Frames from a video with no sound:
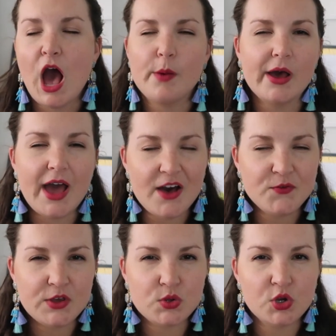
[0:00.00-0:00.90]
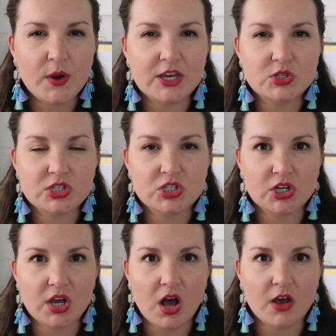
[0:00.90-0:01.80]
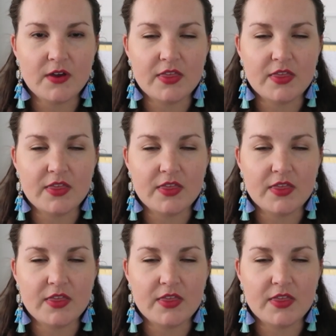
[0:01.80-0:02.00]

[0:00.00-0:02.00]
About halfway through, I usually turn it off,